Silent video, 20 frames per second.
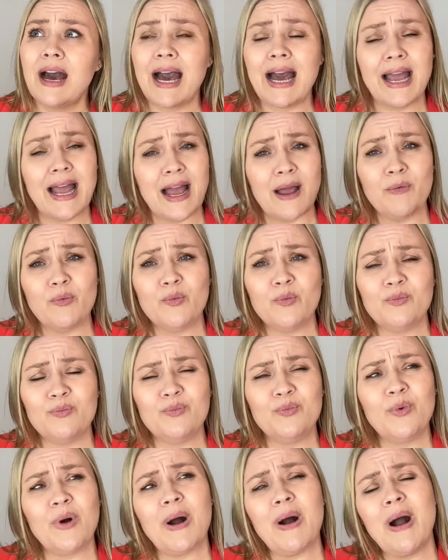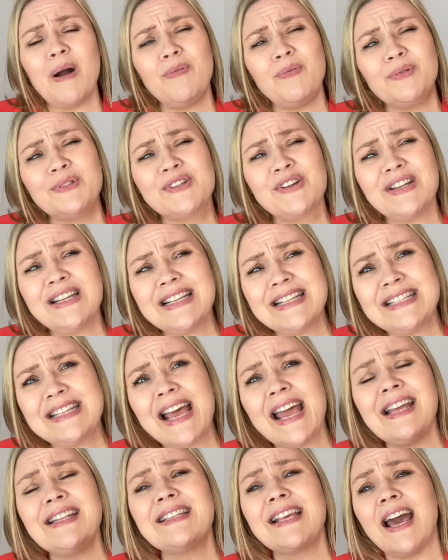I was going to
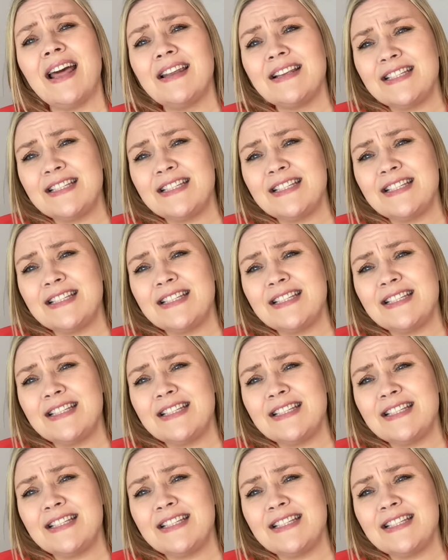say it's kind